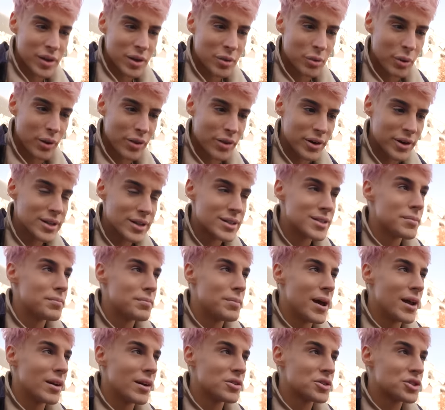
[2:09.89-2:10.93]
whether it's a
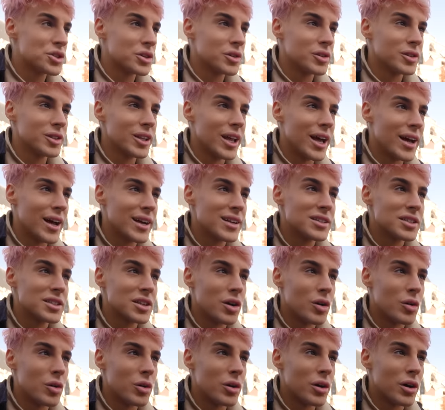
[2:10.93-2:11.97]
pain au chocolat
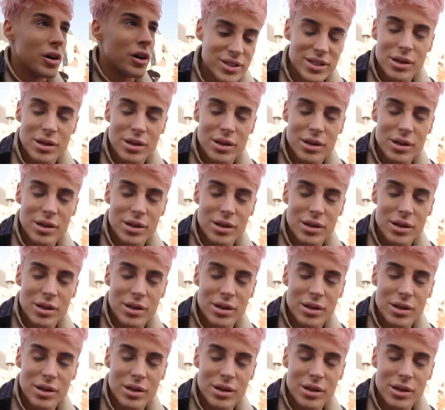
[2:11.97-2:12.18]
or...